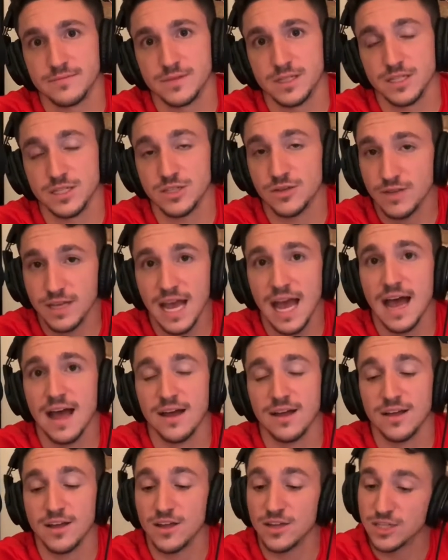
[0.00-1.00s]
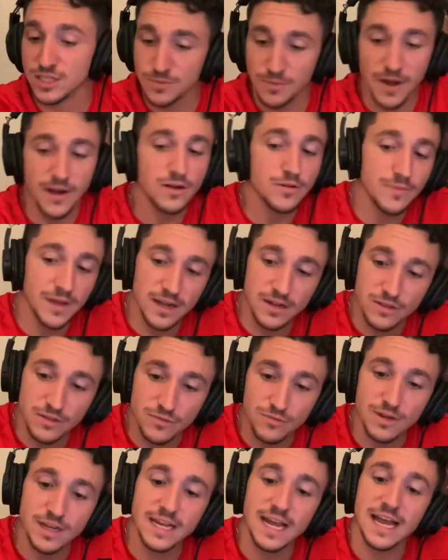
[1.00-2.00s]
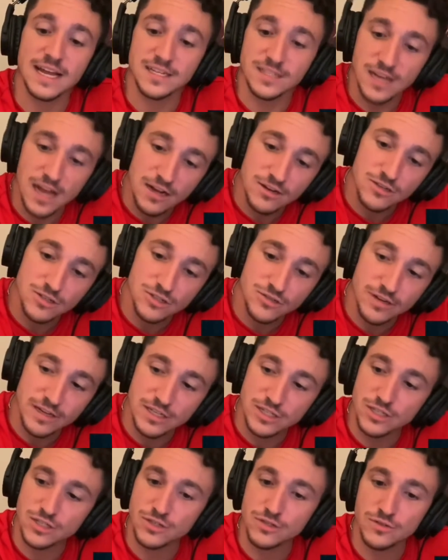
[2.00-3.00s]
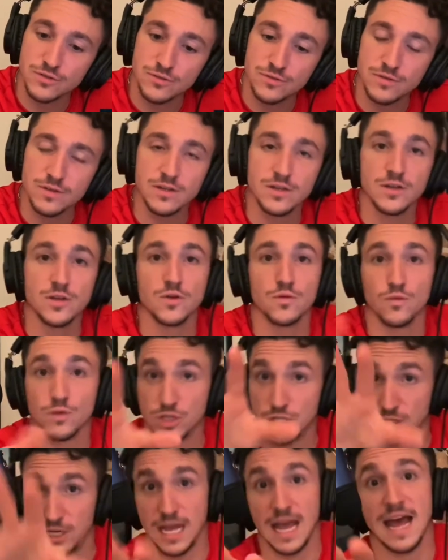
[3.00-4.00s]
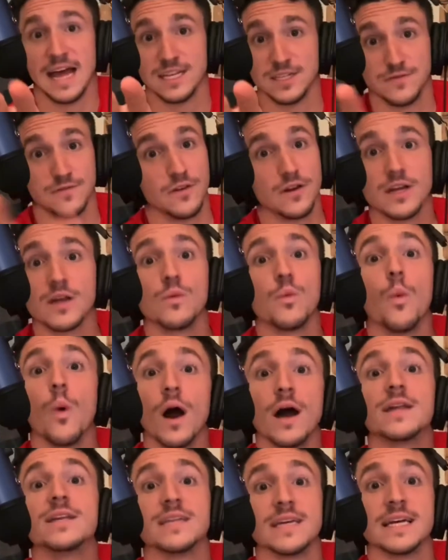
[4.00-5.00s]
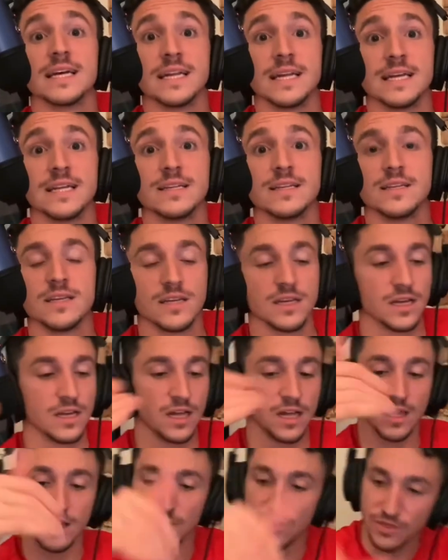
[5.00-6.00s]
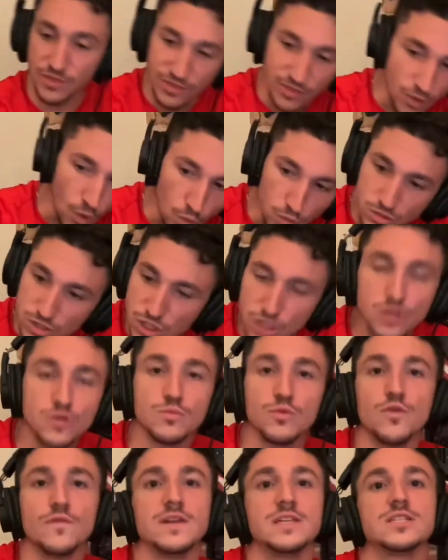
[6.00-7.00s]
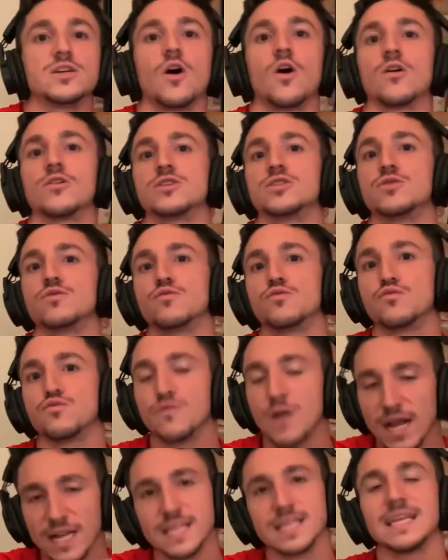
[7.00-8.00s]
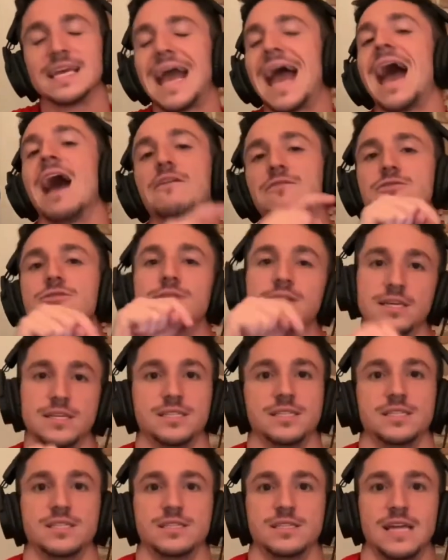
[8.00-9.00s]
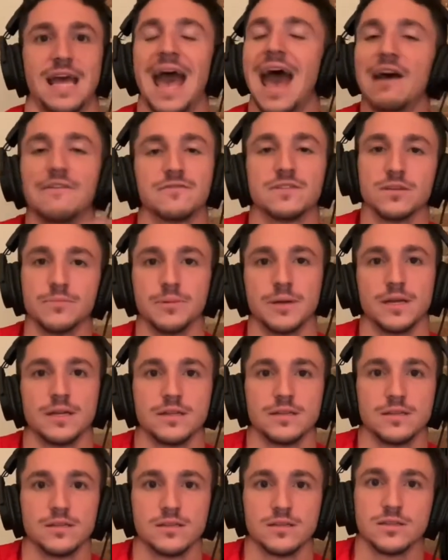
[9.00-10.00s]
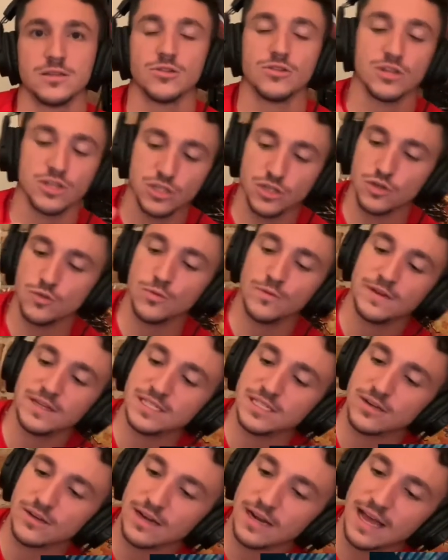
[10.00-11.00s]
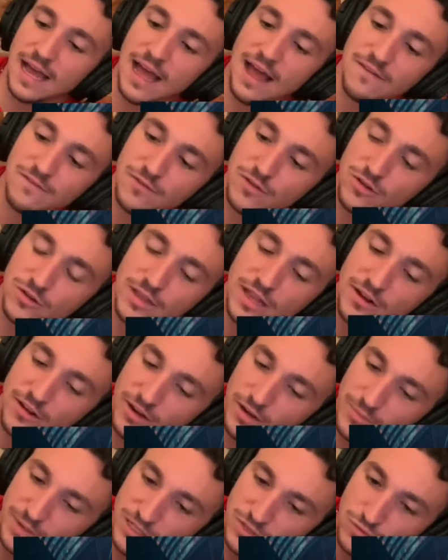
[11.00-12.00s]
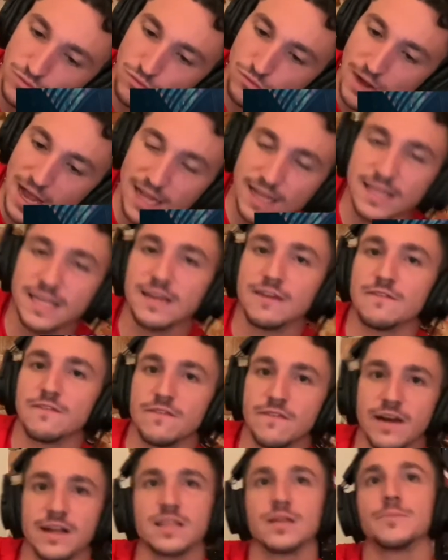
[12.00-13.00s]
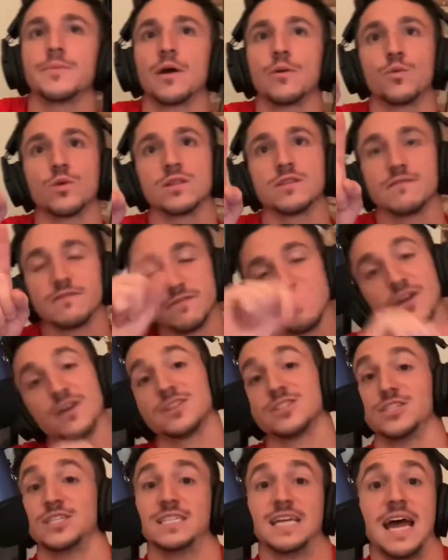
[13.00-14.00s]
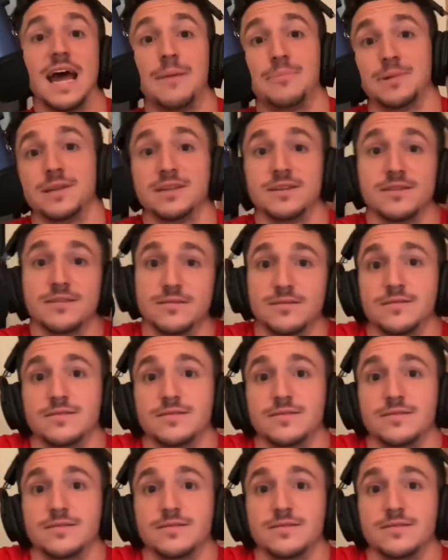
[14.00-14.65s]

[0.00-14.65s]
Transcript: So yeah, Spider-Man 3 and Doctor Strange 2, which has fucking Wanda in it, those two movies are directly after this. Have to be. They're the two movies that are gonna be directly affected by what the fuck just happened here.